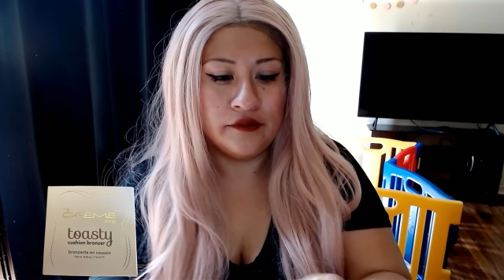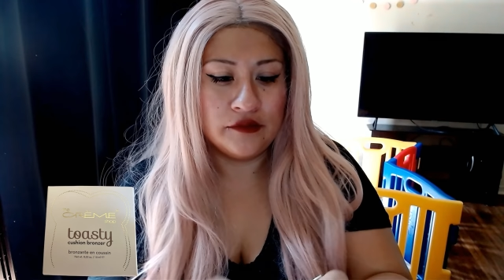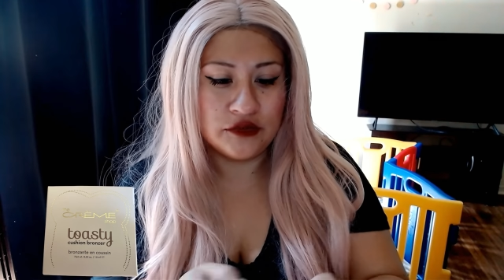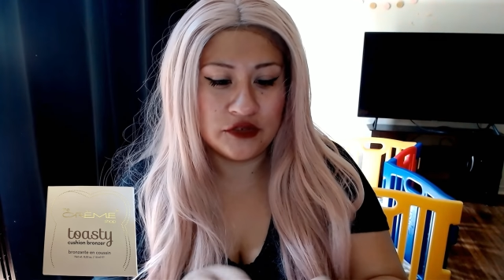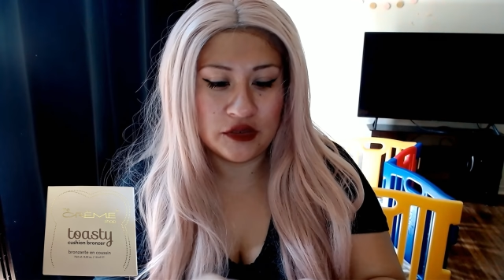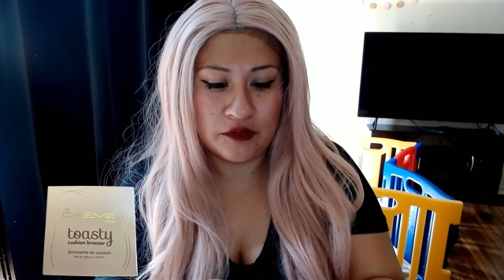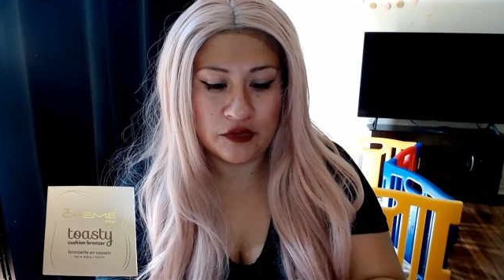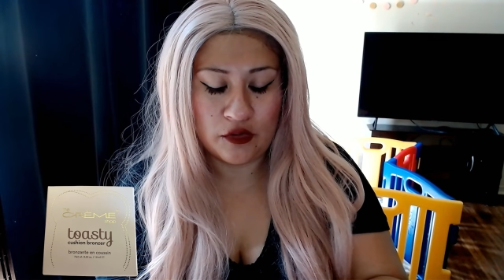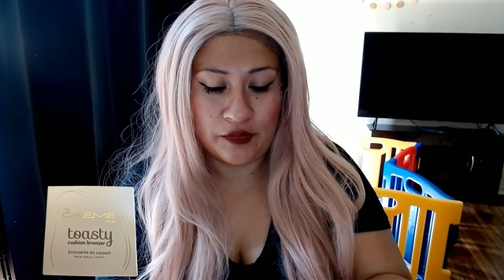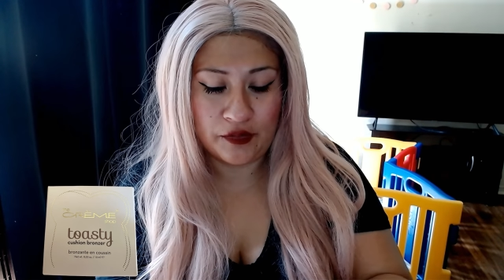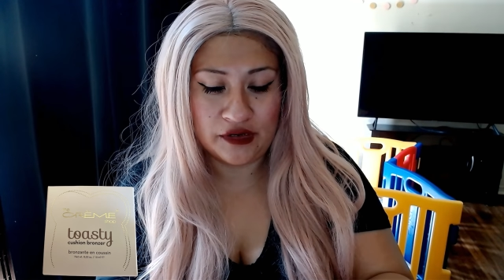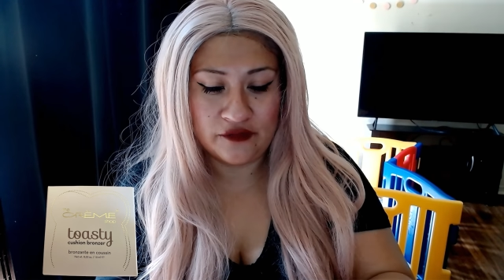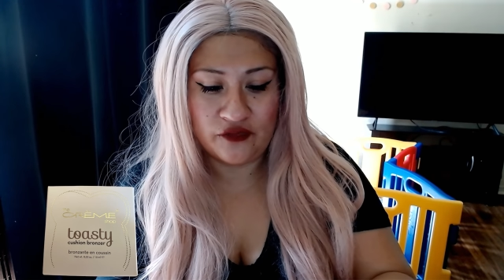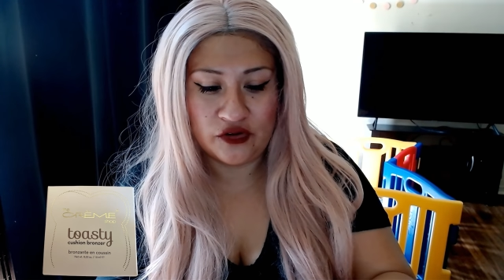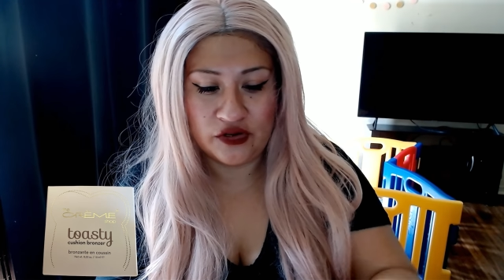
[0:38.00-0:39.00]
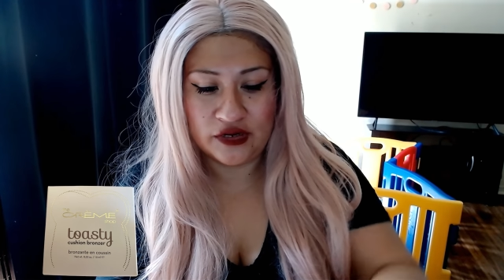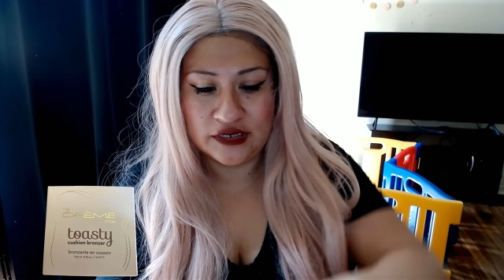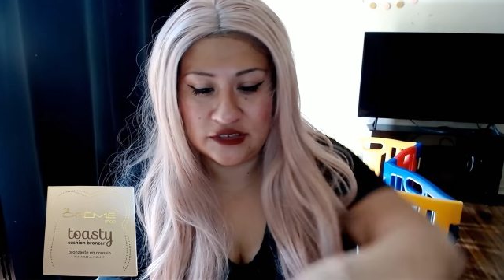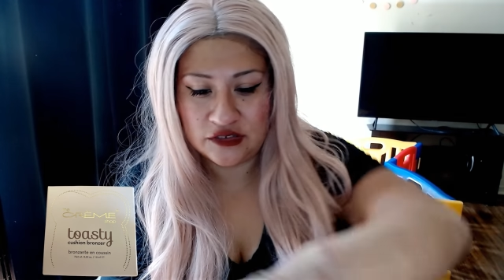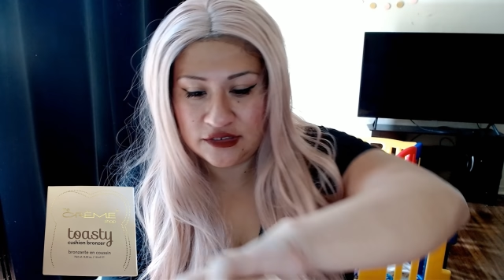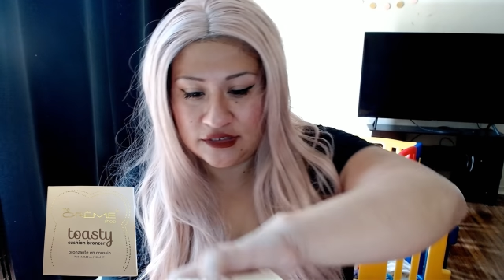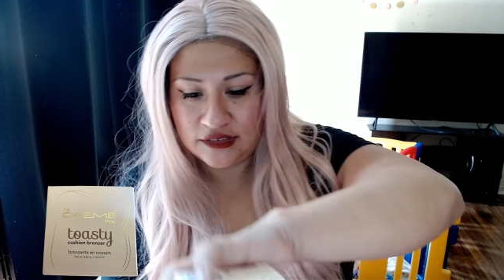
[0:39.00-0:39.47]
So I'm opening for you guys
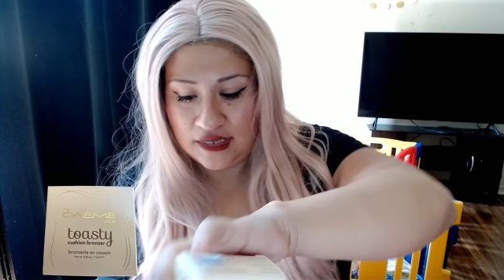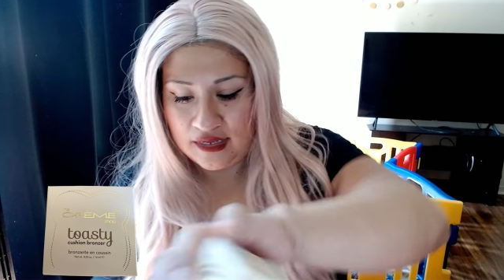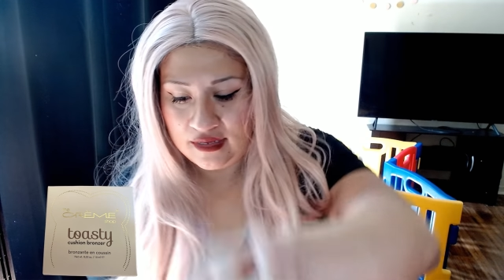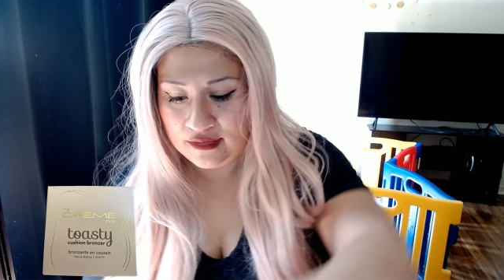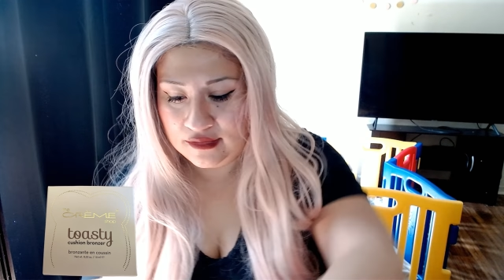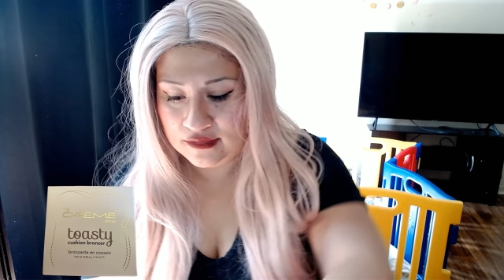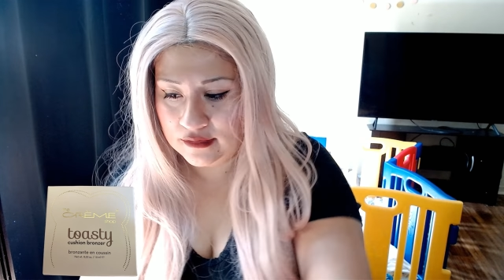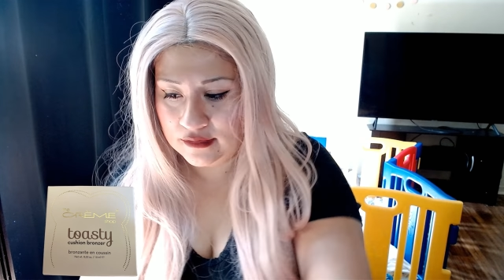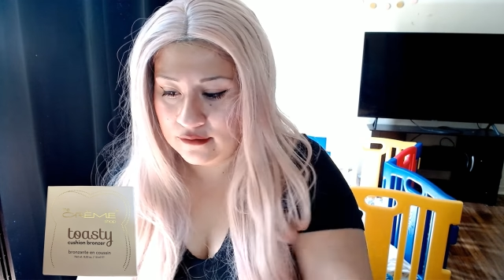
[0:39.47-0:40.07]
to see it.